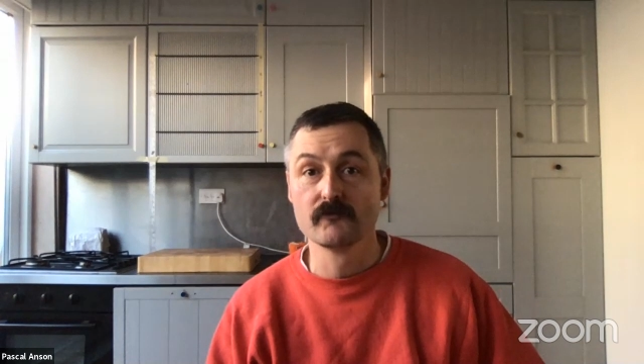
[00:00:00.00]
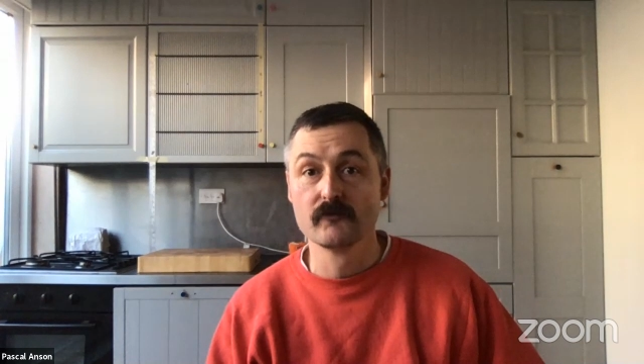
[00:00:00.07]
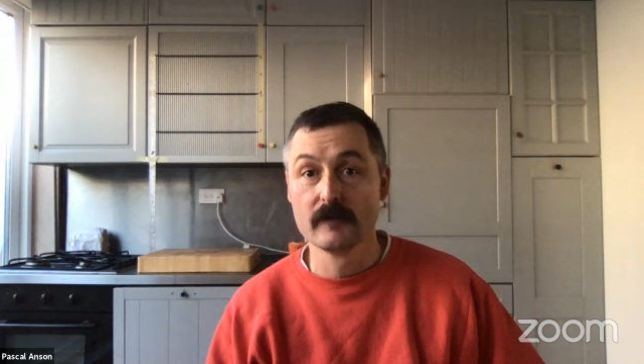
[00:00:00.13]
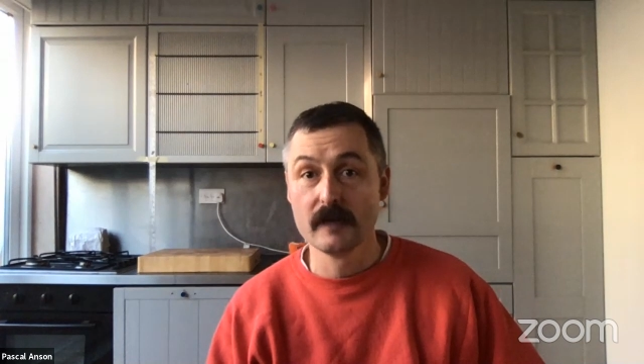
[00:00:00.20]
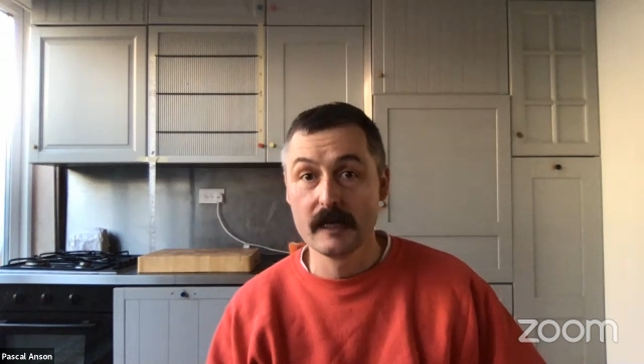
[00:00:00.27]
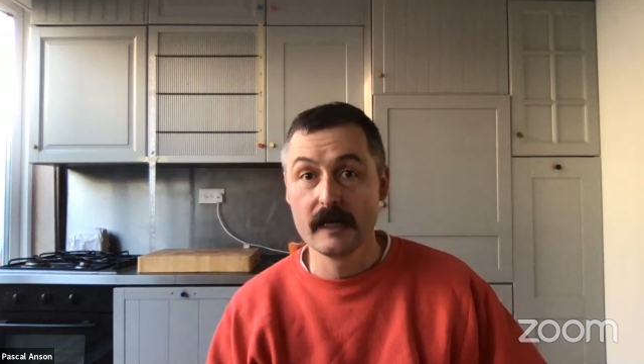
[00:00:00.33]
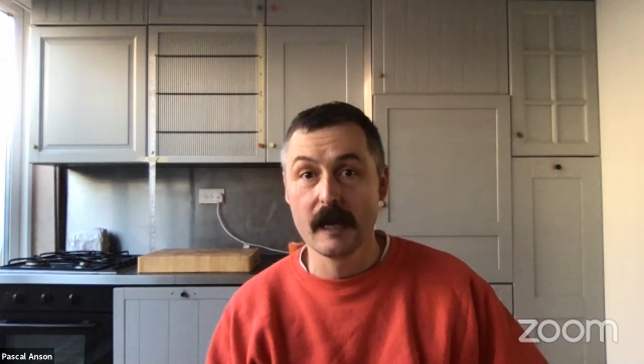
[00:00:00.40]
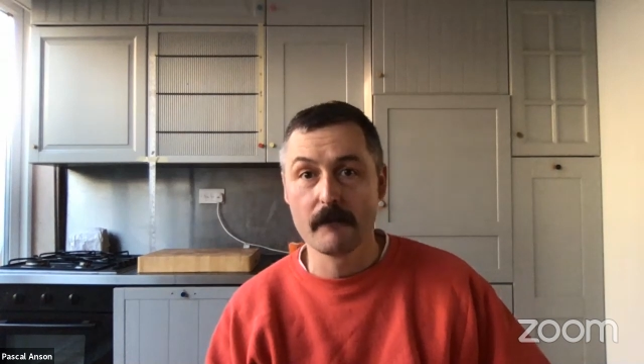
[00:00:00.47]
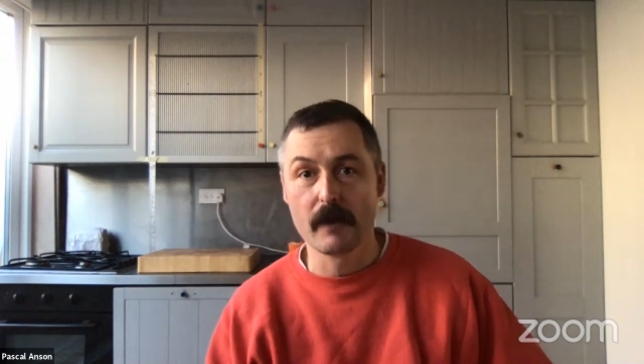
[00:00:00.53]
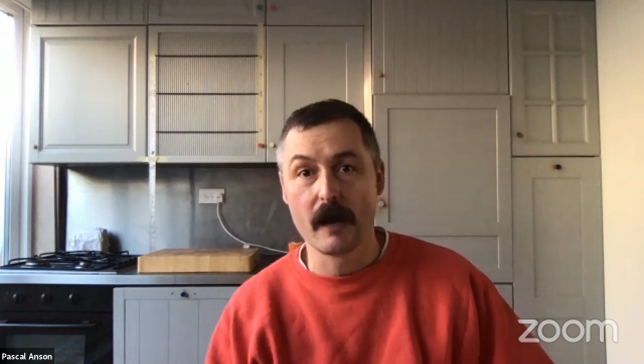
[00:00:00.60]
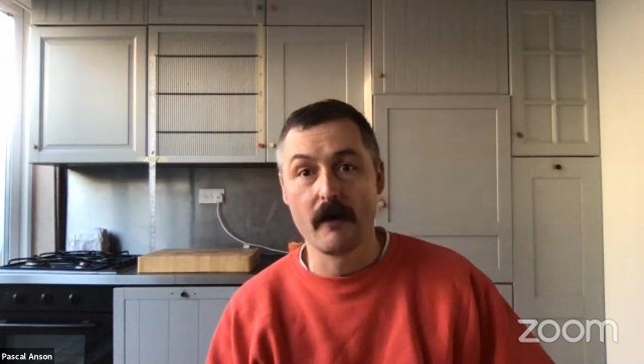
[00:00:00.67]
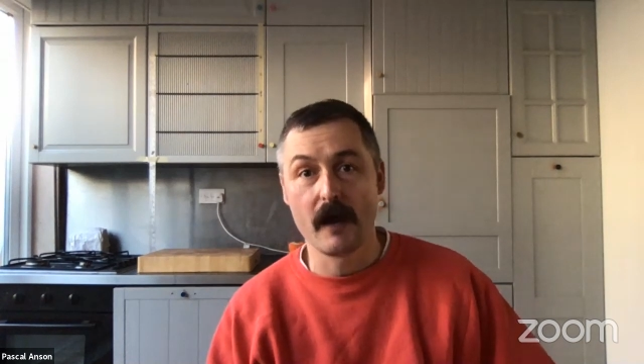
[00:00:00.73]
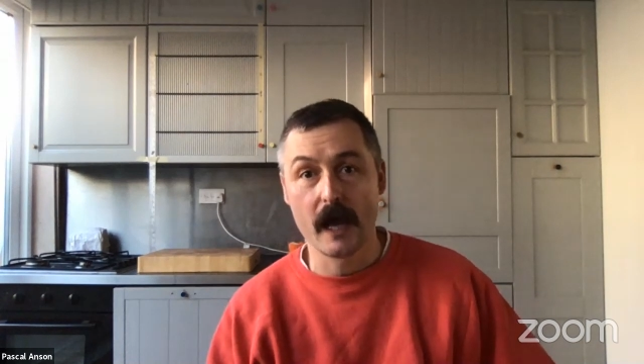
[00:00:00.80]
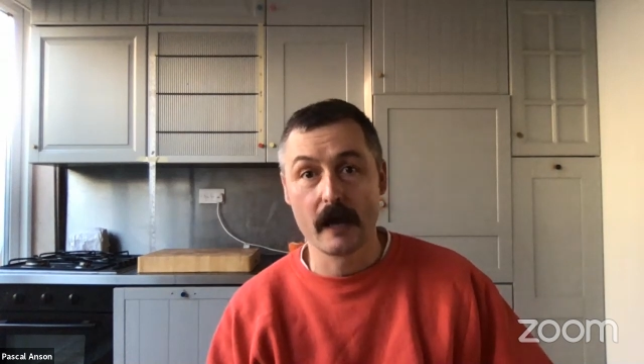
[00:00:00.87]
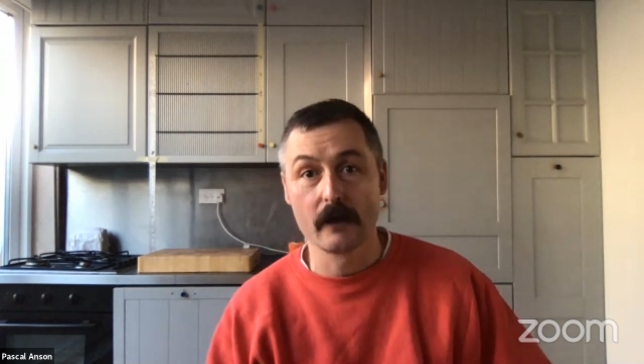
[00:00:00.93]
really about
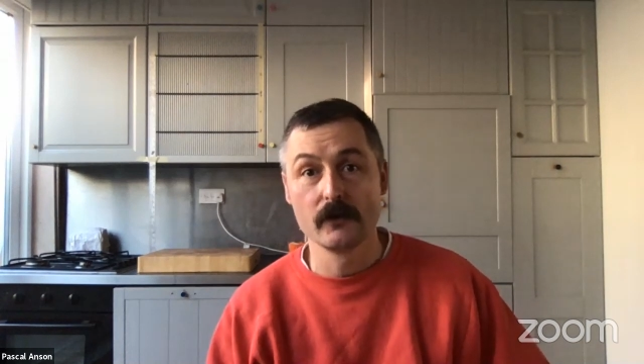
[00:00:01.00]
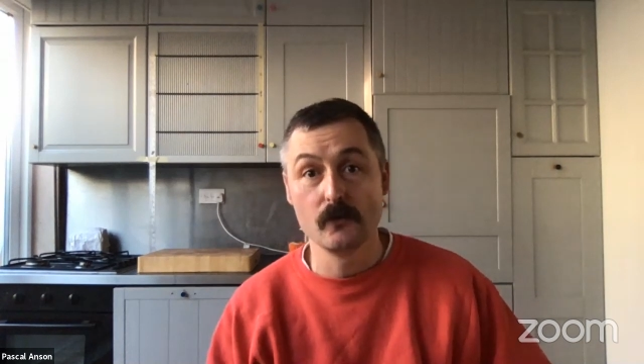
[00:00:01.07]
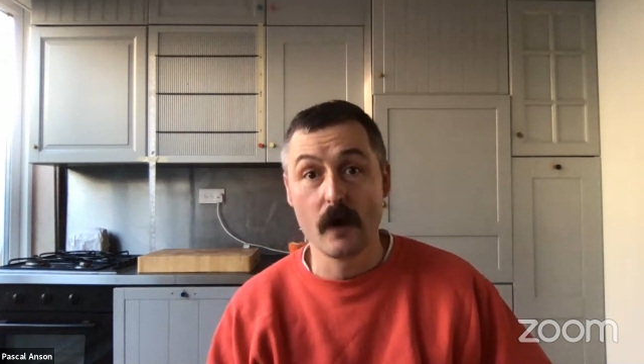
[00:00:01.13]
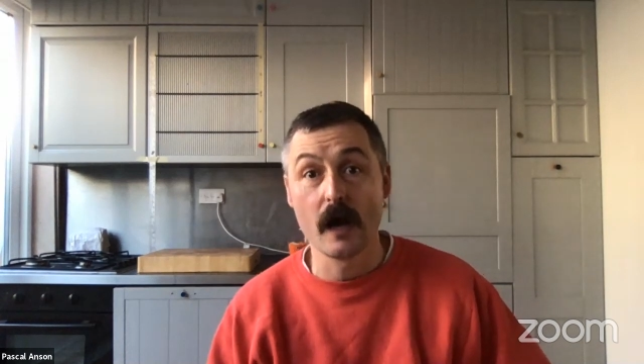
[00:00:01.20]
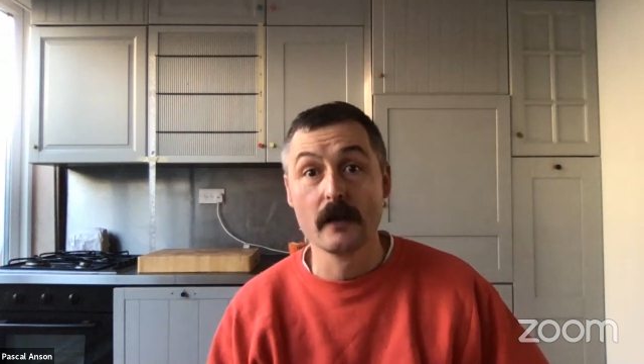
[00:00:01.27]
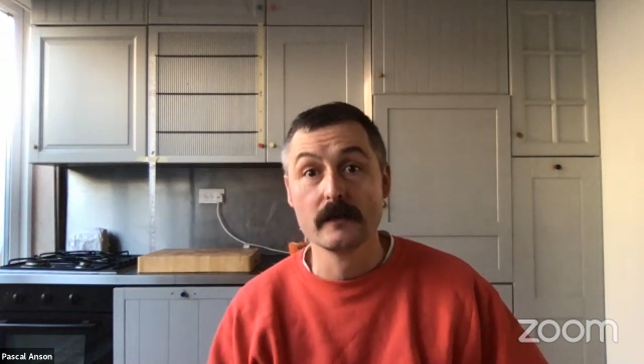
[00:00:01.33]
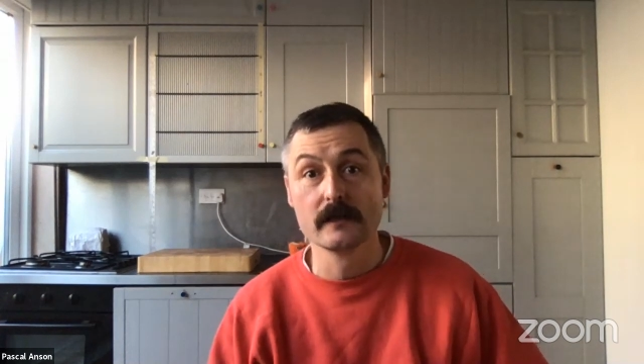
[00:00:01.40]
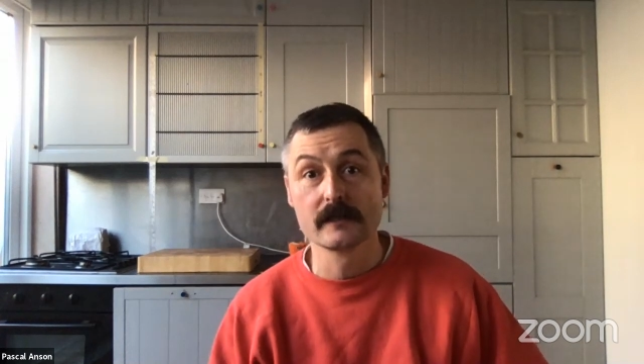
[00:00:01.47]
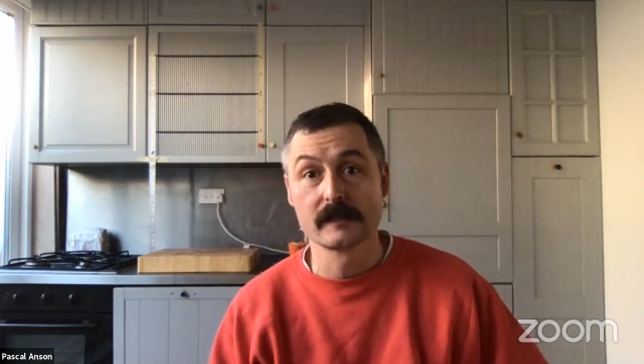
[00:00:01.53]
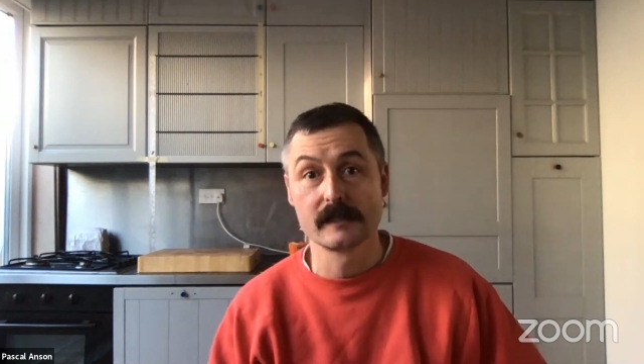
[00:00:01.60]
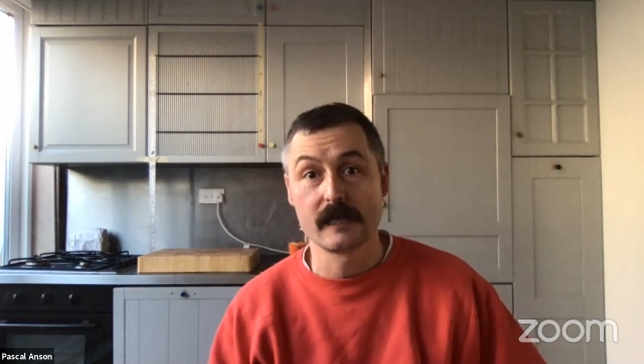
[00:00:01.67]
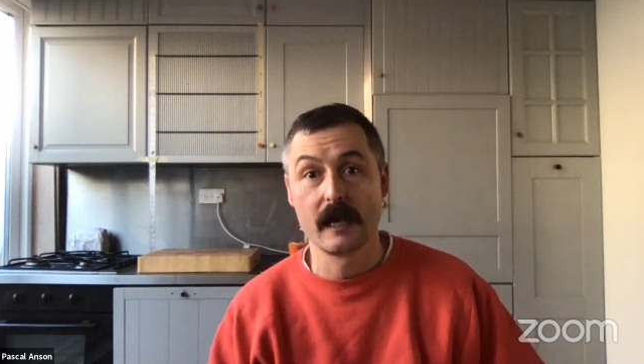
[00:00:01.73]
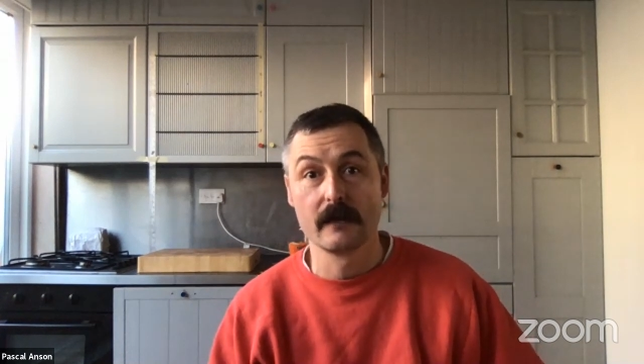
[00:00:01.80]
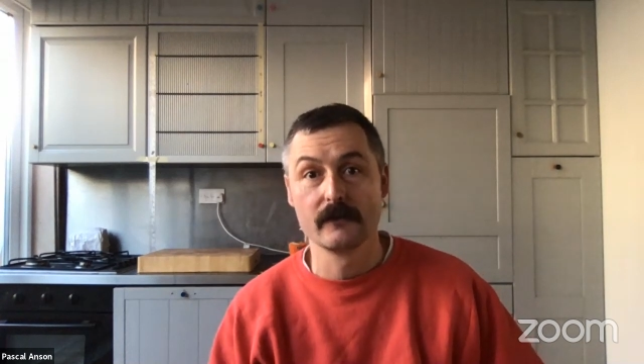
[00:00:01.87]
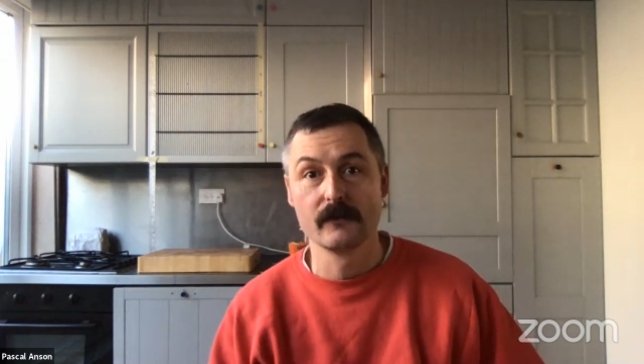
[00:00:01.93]
how you
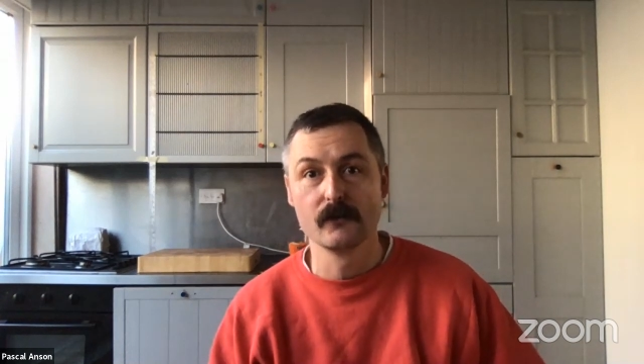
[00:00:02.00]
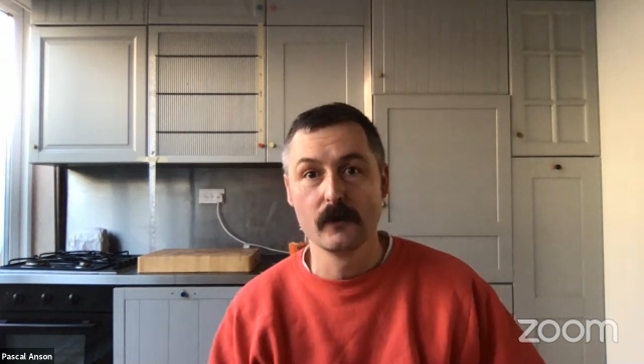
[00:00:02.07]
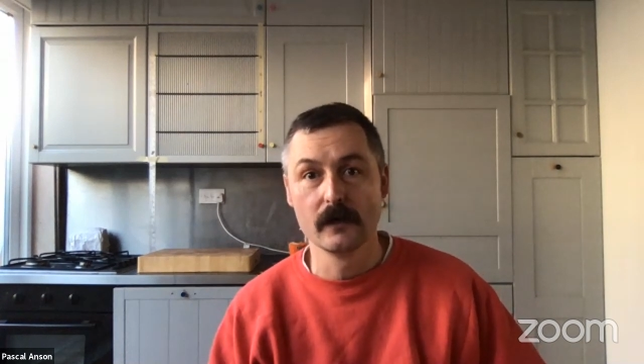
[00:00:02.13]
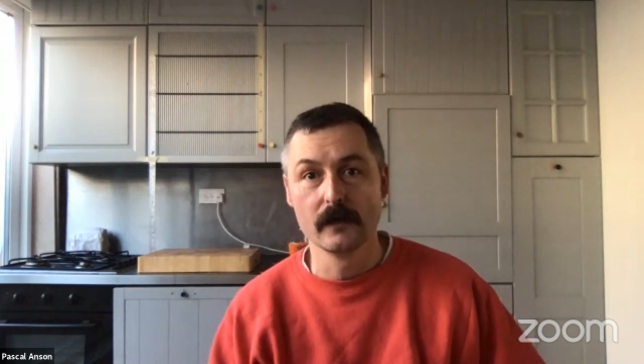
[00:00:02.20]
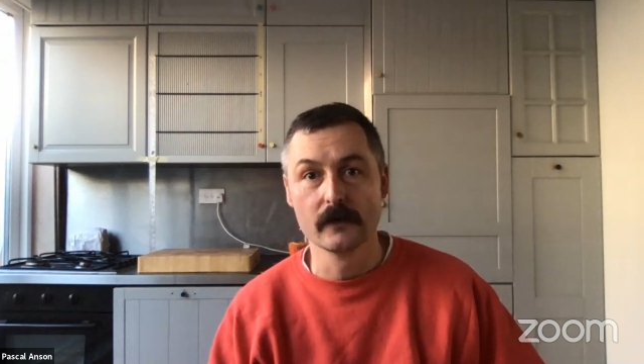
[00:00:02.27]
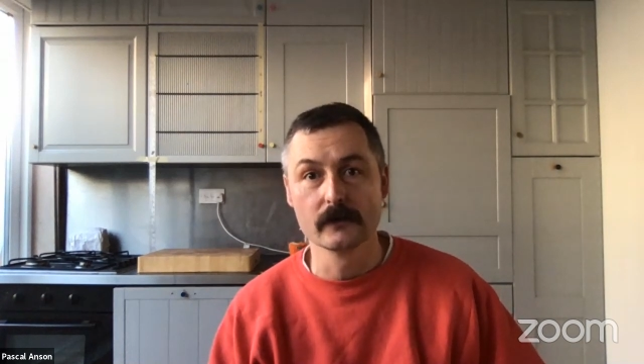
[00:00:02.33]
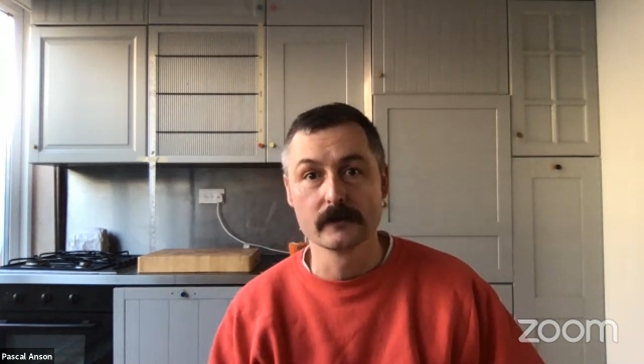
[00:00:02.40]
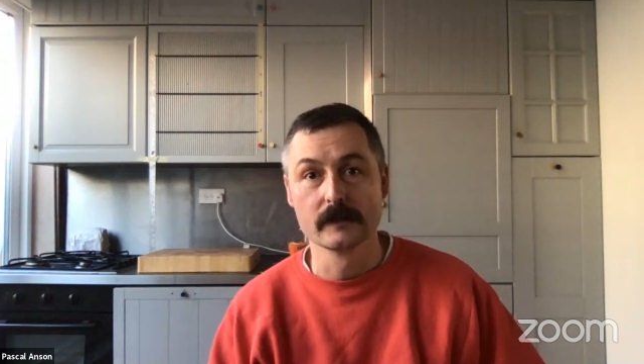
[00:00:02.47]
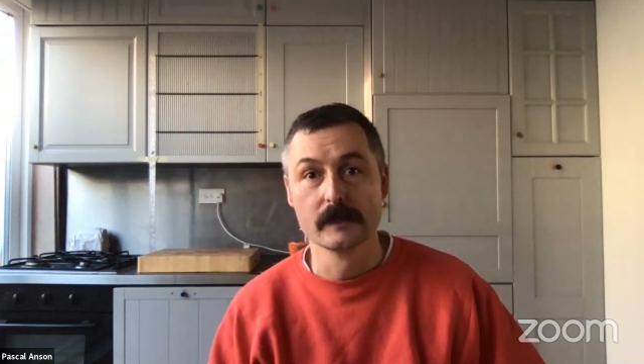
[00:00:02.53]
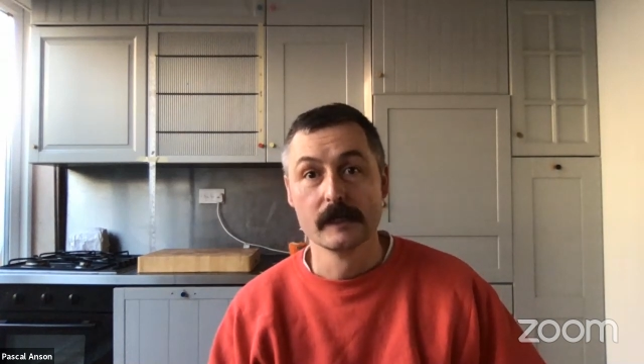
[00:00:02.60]
understand the world.